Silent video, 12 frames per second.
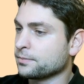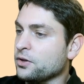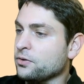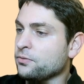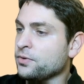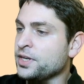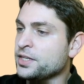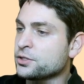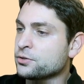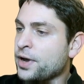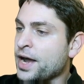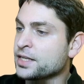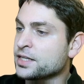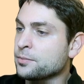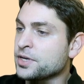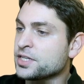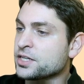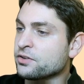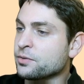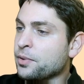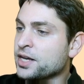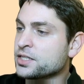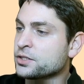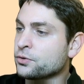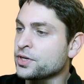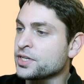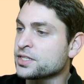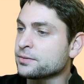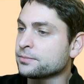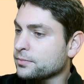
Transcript: We need to add the missing repositories.